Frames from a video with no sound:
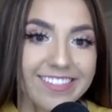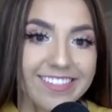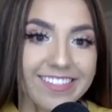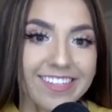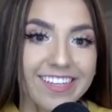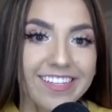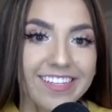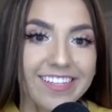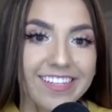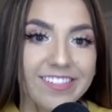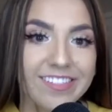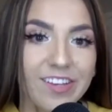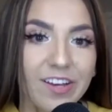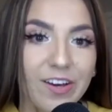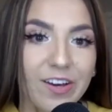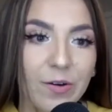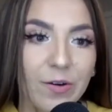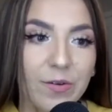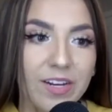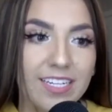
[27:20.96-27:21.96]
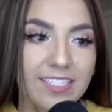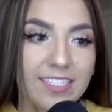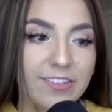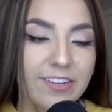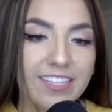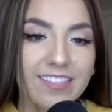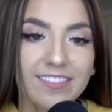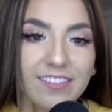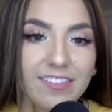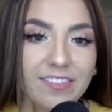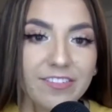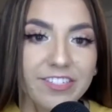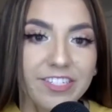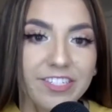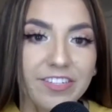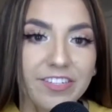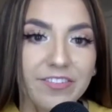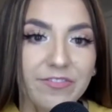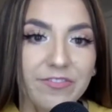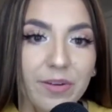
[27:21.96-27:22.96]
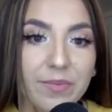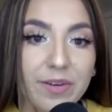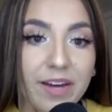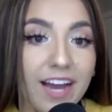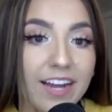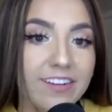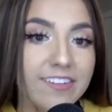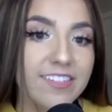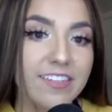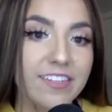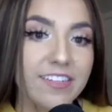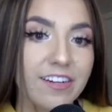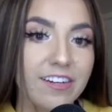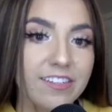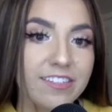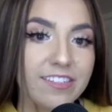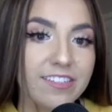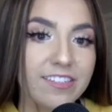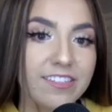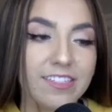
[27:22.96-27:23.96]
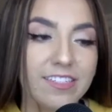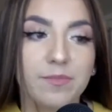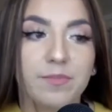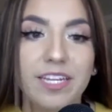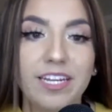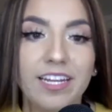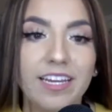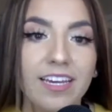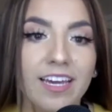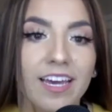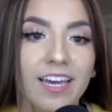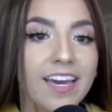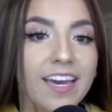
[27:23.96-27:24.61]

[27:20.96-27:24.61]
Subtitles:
and so we need to create the solution from a higher state of consciousness, meaning